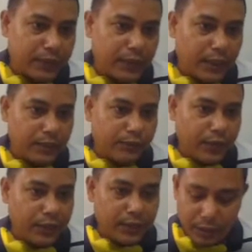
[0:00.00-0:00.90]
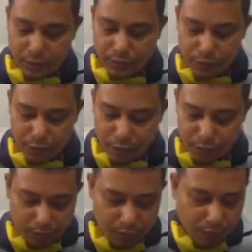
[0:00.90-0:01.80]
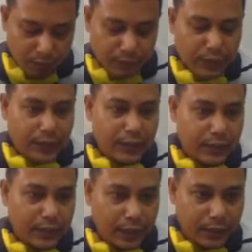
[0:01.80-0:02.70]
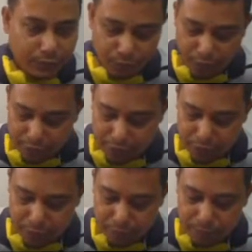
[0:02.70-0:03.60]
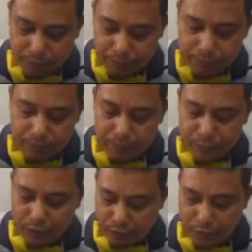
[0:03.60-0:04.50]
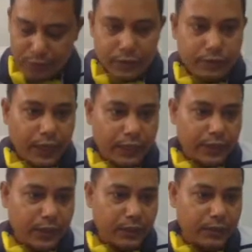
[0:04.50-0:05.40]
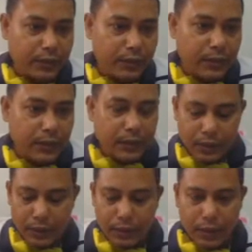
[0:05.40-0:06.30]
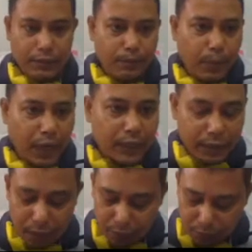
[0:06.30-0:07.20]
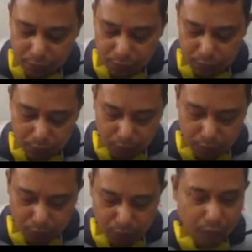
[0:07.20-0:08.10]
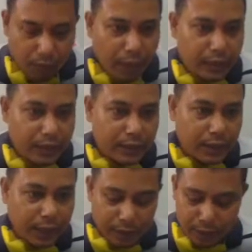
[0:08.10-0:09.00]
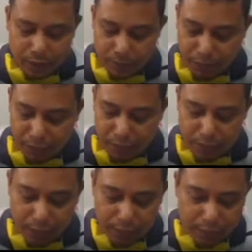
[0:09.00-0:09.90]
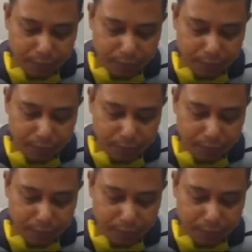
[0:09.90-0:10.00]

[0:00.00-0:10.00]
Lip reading: differential equation, I will let us write a fraction. First fraction. Now partial command is like this backslash